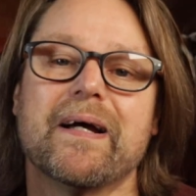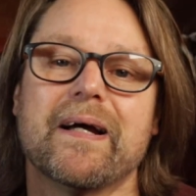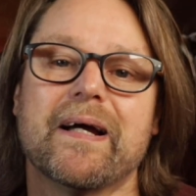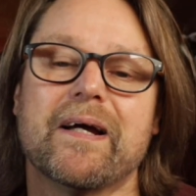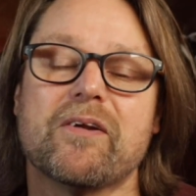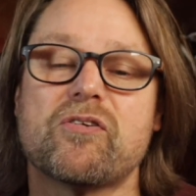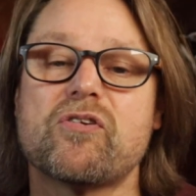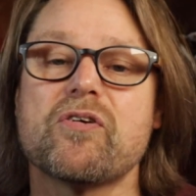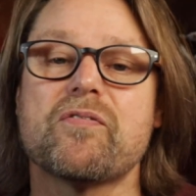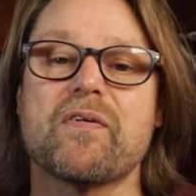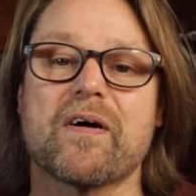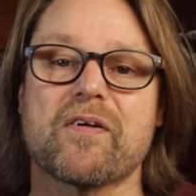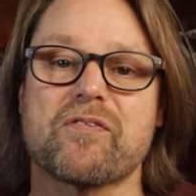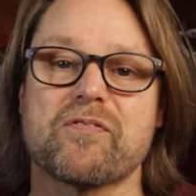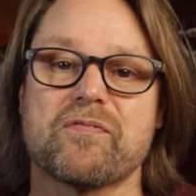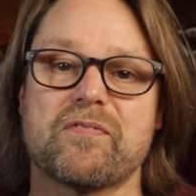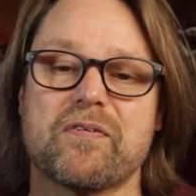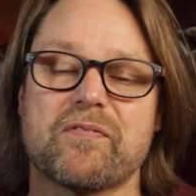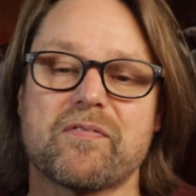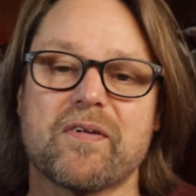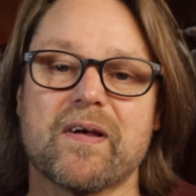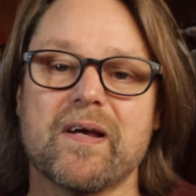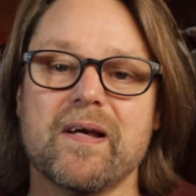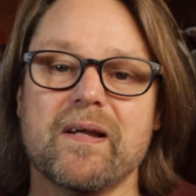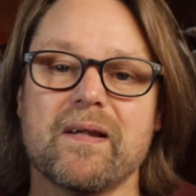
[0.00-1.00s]
In
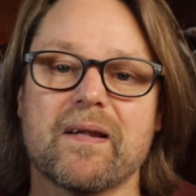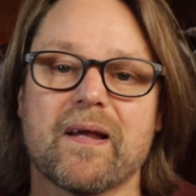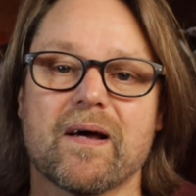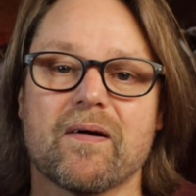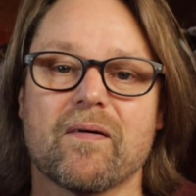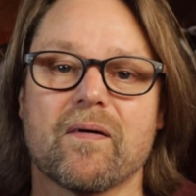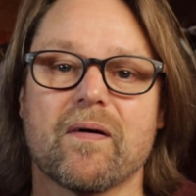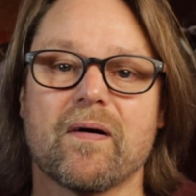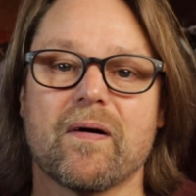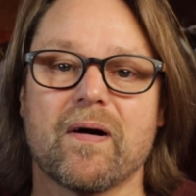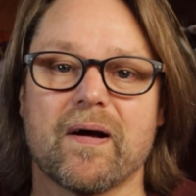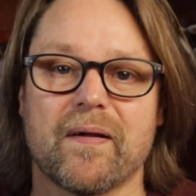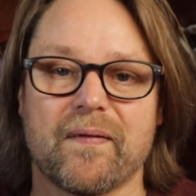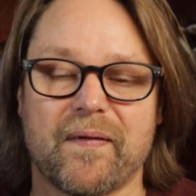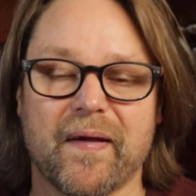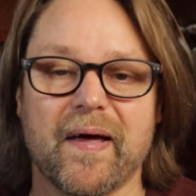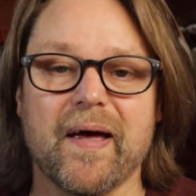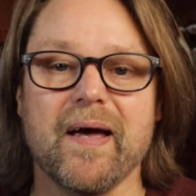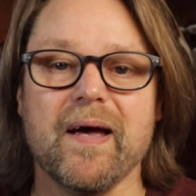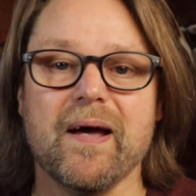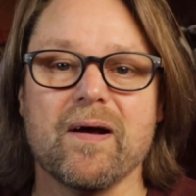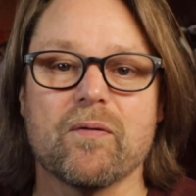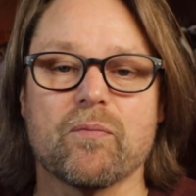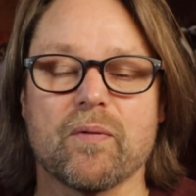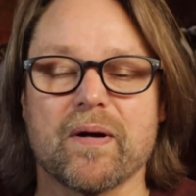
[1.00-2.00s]
2015, they were
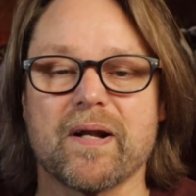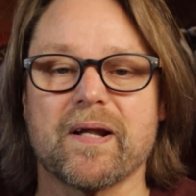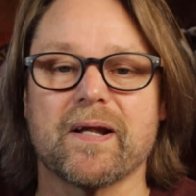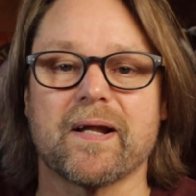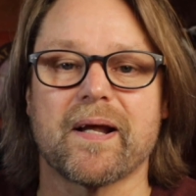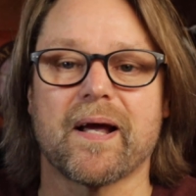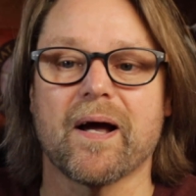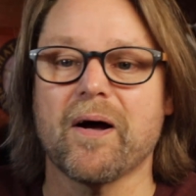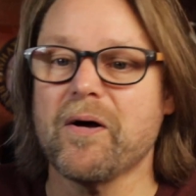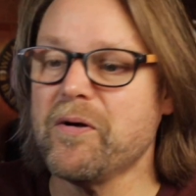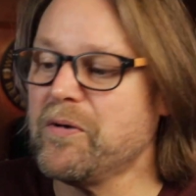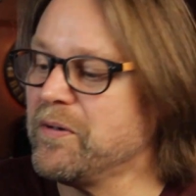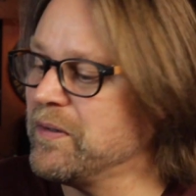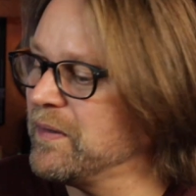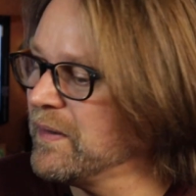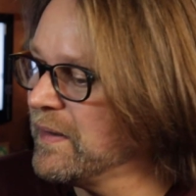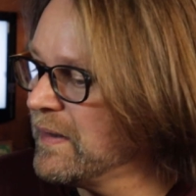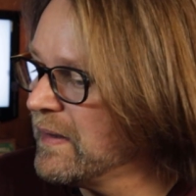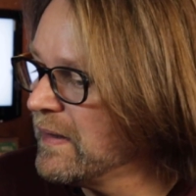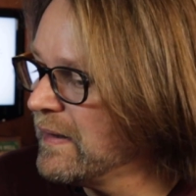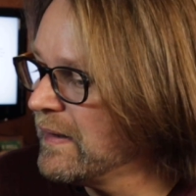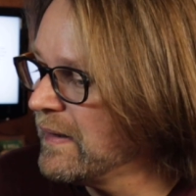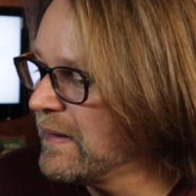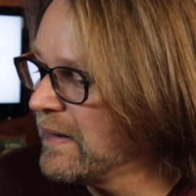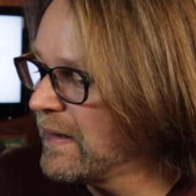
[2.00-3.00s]
there, ready to go,
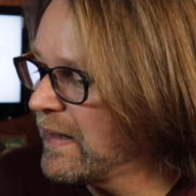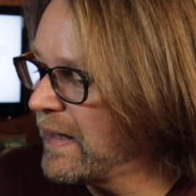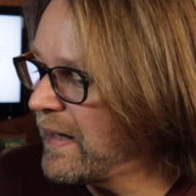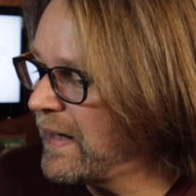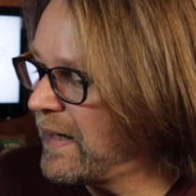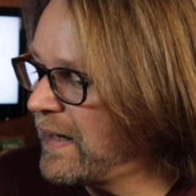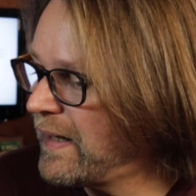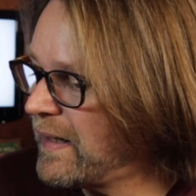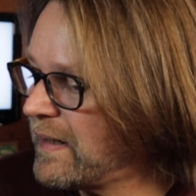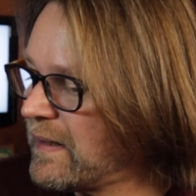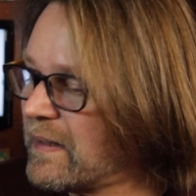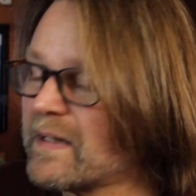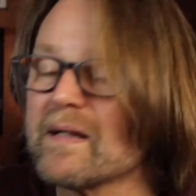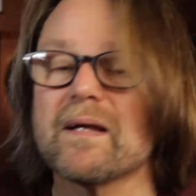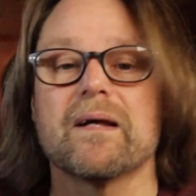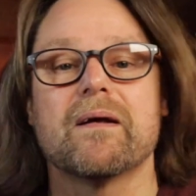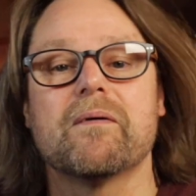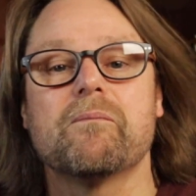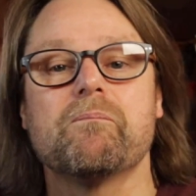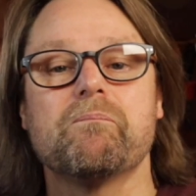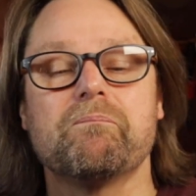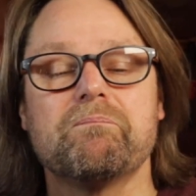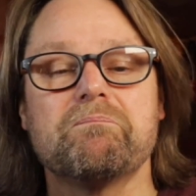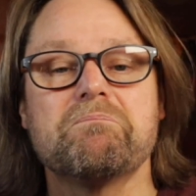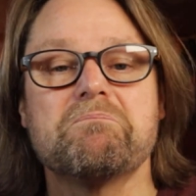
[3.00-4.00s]
and
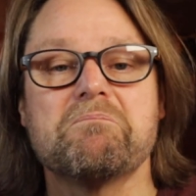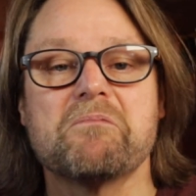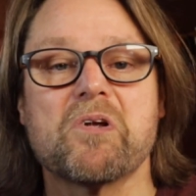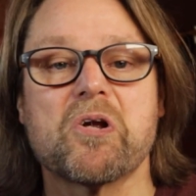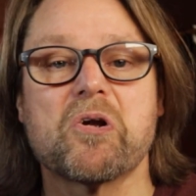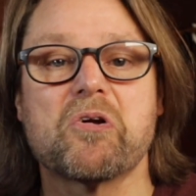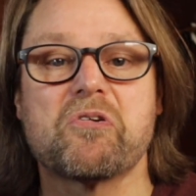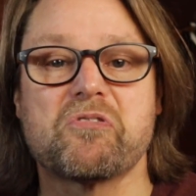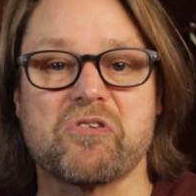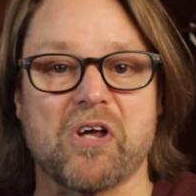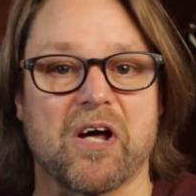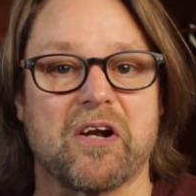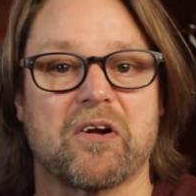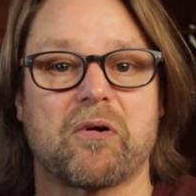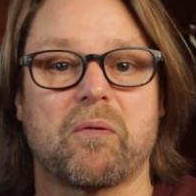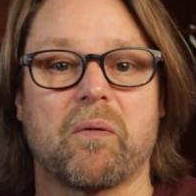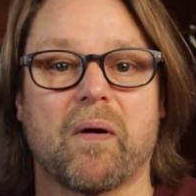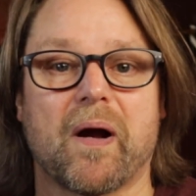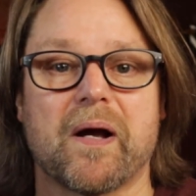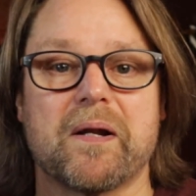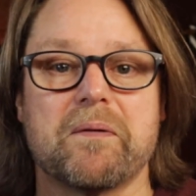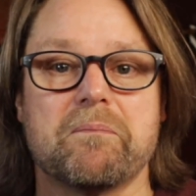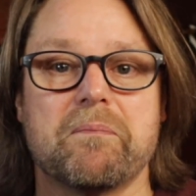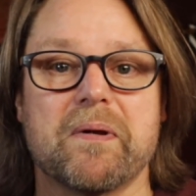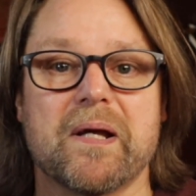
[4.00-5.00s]
started
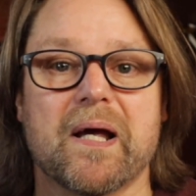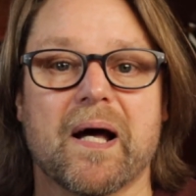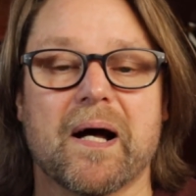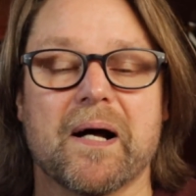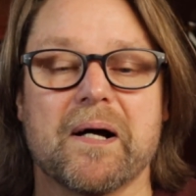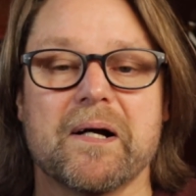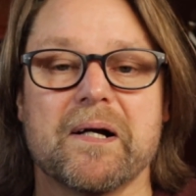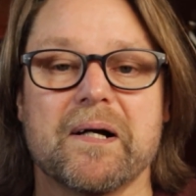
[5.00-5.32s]
creating beer.